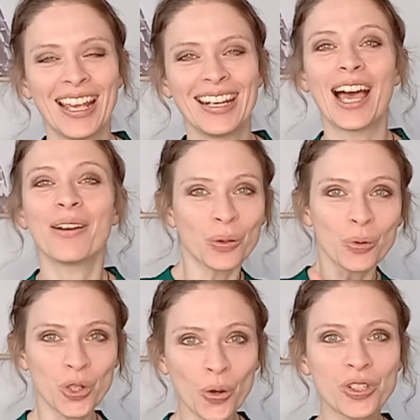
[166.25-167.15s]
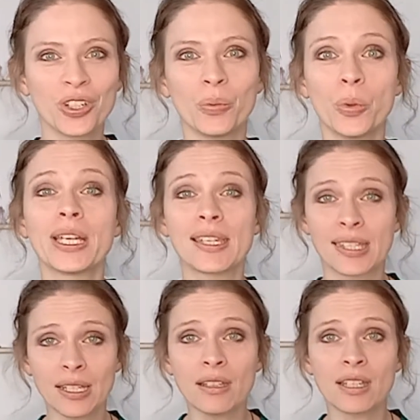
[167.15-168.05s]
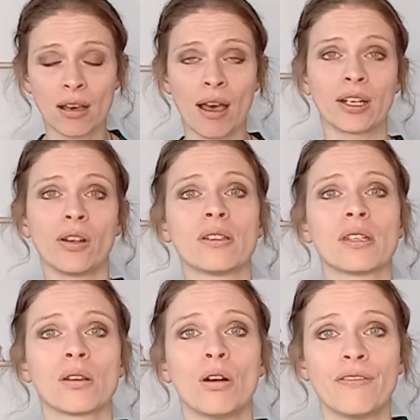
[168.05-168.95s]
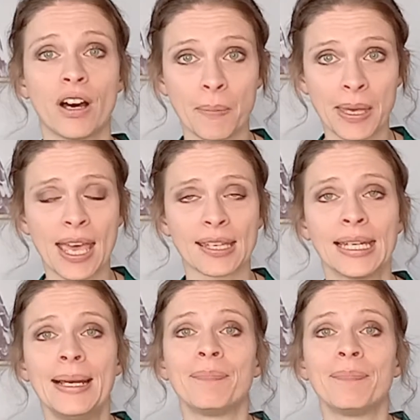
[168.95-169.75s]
Now, your doctor will consider the diagnosis of IBS